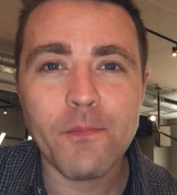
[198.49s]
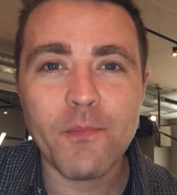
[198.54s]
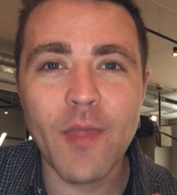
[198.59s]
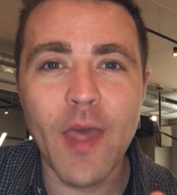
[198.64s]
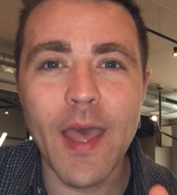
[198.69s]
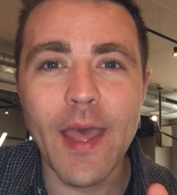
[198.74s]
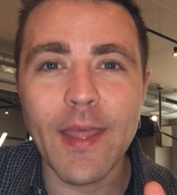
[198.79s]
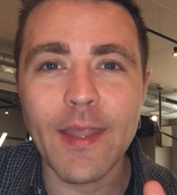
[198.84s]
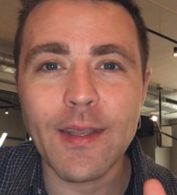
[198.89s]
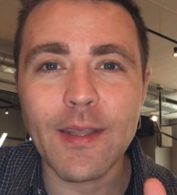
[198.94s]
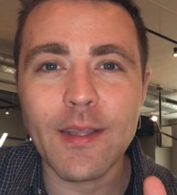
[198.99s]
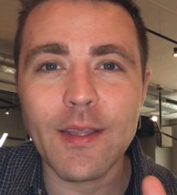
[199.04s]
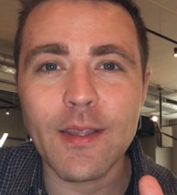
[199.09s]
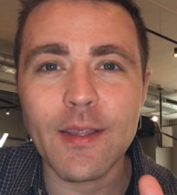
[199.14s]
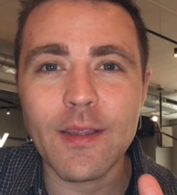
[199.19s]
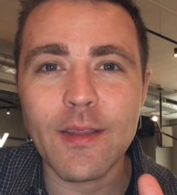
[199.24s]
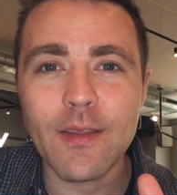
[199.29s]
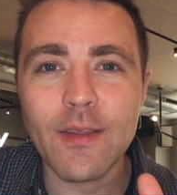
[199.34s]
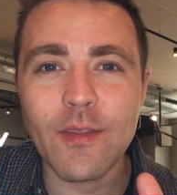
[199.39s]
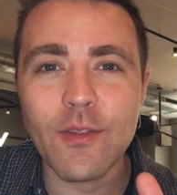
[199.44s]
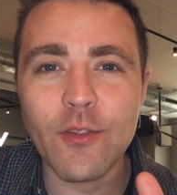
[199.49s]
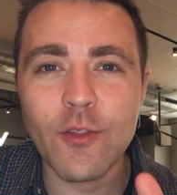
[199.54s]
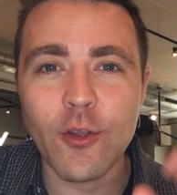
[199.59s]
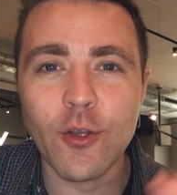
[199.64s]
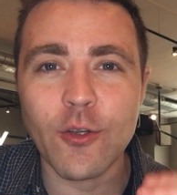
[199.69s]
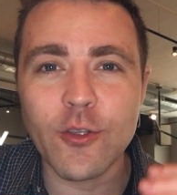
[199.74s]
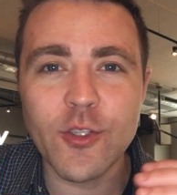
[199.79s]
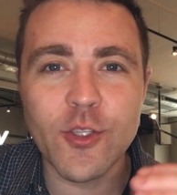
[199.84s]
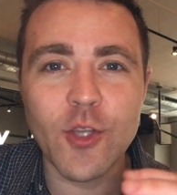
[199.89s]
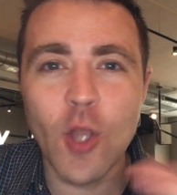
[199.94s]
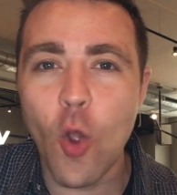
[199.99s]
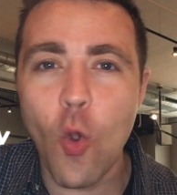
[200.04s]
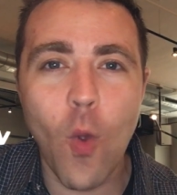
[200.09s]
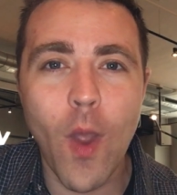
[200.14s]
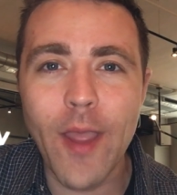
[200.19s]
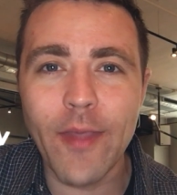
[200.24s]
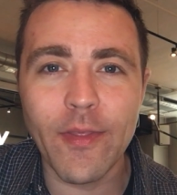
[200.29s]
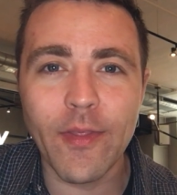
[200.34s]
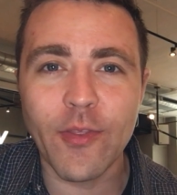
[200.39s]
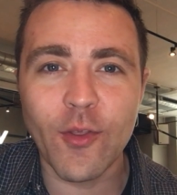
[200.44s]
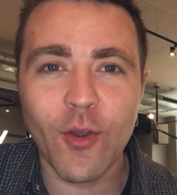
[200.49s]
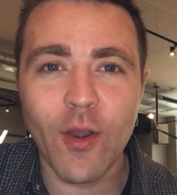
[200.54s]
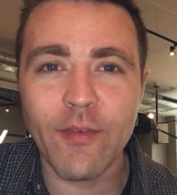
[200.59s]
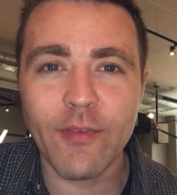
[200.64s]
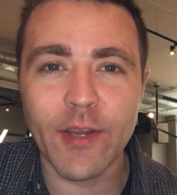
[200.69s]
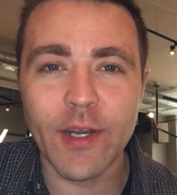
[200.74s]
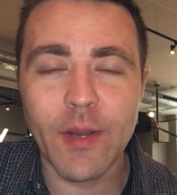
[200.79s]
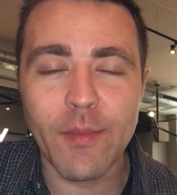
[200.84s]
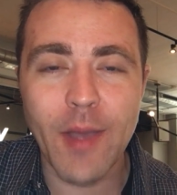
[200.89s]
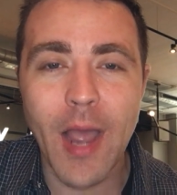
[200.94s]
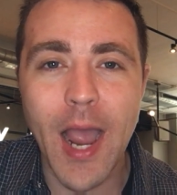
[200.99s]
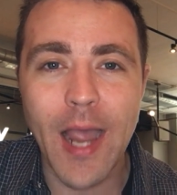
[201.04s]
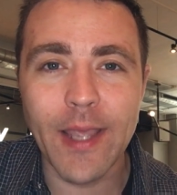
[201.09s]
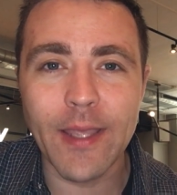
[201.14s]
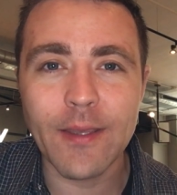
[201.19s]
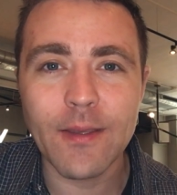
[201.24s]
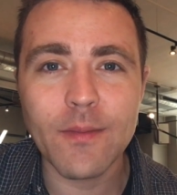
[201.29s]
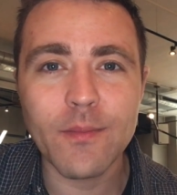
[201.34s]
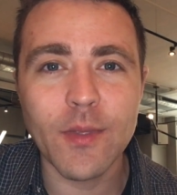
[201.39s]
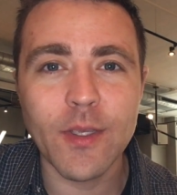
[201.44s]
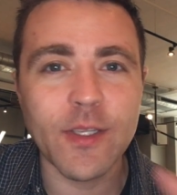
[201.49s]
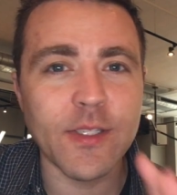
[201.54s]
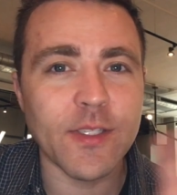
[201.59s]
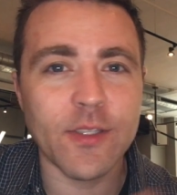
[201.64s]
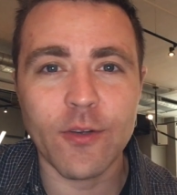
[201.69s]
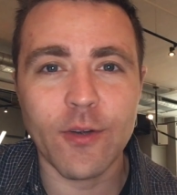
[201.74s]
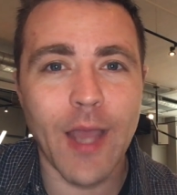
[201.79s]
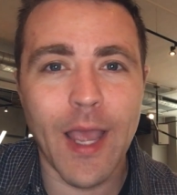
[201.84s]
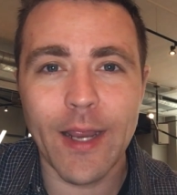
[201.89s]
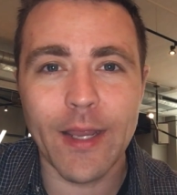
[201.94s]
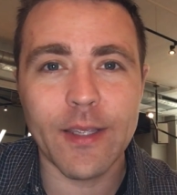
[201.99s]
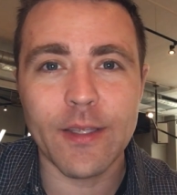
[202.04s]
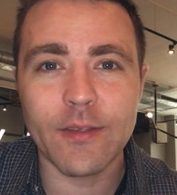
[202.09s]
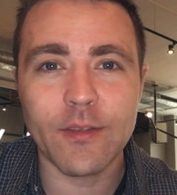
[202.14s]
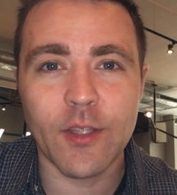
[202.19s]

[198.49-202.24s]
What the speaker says: then there's no way that they're ever going to buy because they're not